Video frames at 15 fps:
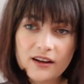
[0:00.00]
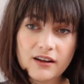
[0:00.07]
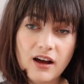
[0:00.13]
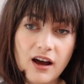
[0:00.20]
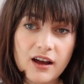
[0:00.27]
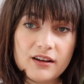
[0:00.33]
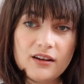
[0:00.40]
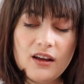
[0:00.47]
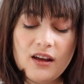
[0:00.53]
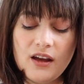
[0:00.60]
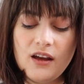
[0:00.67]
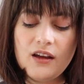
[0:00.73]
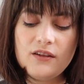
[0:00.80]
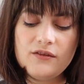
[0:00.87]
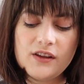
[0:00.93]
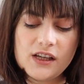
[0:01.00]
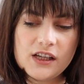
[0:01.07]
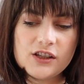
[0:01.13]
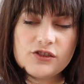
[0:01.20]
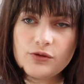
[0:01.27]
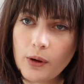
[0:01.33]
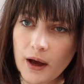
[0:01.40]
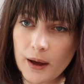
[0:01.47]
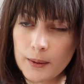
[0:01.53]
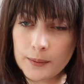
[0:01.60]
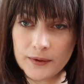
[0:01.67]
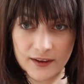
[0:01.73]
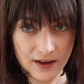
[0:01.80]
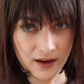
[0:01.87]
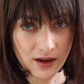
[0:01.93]
I got V.E.
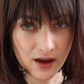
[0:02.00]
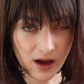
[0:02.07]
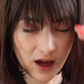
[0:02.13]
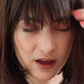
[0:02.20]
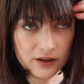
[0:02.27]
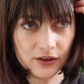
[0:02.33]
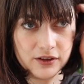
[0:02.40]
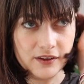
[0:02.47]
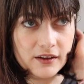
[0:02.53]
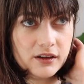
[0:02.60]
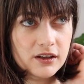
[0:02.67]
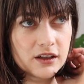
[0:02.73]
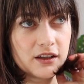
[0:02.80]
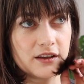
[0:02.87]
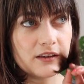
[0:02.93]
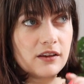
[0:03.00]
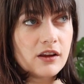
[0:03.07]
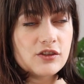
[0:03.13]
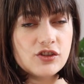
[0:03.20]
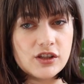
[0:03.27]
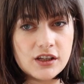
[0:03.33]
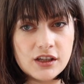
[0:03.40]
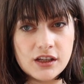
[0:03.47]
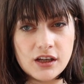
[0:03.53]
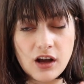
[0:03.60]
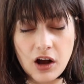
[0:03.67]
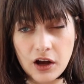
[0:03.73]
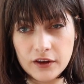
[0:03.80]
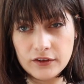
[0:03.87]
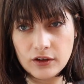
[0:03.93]
Schwab's other series. She
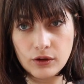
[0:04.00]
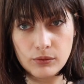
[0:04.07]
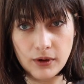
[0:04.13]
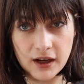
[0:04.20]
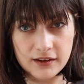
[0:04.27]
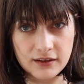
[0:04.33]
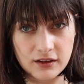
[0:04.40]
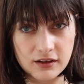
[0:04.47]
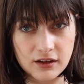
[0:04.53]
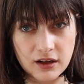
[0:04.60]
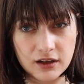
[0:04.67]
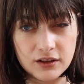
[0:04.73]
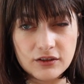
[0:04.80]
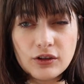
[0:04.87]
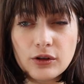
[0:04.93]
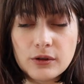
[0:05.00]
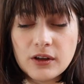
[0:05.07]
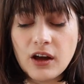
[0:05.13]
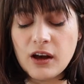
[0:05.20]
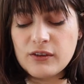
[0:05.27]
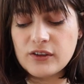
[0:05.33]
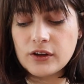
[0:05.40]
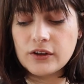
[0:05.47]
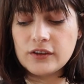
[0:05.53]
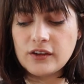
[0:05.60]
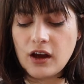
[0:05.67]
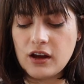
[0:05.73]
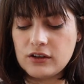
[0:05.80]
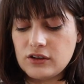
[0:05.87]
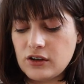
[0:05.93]
also writes young adult
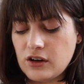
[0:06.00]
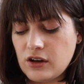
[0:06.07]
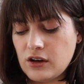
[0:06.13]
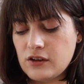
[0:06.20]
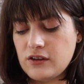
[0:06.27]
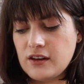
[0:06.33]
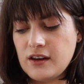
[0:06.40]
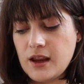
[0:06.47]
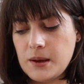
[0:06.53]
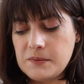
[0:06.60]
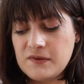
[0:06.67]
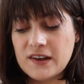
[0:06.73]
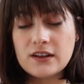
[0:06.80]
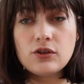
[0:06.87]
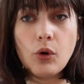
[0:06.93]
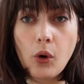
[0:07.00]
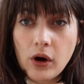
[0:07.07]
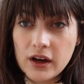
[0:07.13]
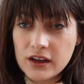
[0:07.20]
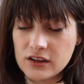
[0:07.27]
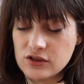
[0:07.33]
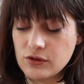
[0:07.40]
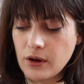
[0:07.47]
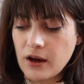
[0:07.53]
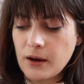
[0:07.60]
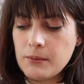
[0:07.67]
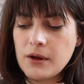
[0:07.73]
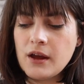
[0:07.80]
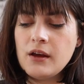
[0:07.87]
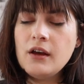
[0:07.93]
novels under the name Victoria
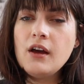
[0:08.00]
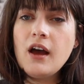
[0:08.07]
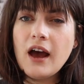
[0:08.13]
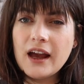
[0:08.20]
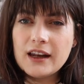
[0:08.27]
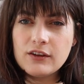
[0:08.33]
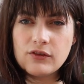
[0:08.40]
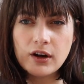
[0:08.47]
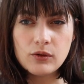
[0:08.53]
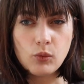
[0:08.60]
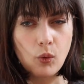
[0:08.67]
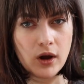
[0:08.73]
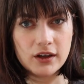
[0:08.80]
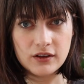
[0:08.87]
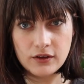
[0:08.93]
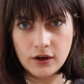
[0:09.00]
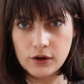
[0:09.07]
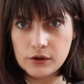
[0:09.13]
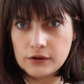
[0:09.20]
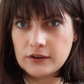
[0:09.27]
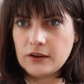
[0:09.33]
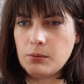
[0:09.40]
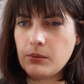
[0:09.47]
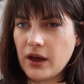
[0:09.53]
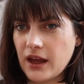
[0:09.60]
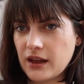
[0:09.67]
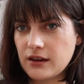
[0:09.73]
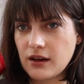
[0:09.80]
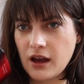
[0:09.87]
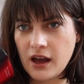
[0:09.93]
Schwab, and I've read one of those,
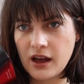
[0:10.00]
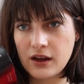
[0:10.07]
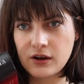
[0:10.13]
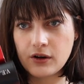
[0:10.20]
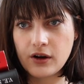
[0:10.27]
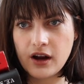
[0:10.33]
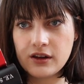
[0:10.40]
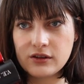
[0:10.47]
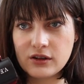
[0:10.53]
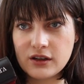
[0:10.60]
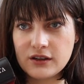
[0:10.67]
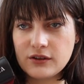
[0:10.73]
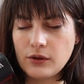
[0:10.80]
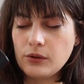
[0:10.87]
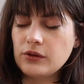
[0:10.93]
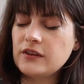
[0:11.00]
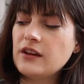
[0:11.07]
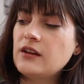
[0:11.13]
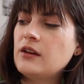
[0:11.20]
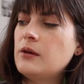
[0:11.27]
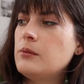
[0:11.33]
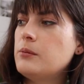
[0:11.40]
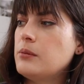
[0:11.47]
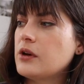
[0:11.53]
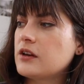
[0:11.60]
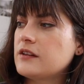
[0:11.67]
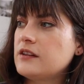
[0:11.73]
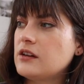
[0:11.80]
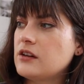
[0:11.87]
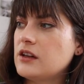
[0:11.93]
but uh, her other adult
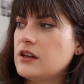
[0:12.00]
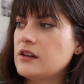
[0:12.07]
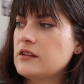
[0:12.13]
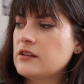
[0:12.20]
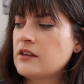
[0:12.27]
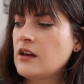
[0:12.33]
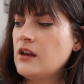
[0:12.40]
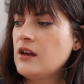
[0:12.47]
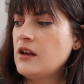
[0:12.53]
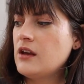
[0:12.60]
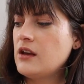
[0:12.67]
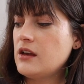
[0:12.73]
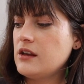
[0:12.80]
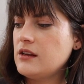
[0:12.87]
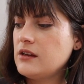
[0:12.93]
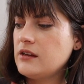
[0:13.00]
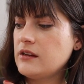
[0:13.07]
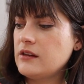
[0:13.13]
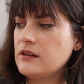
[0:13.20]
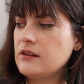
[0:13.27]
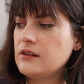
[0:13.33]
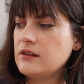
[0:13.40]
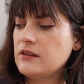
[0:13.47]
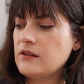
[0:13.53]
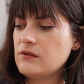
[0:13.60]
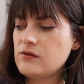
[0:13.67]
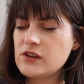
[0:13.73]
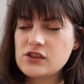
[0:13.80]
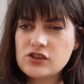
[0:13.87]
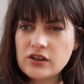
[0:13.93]
book series is
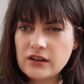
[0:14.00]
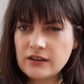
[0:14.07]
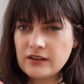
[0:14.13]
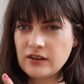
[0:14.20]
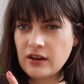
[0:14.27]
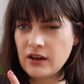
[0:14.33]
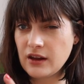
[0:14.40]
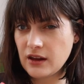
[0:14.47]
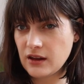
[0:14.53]
Vicious,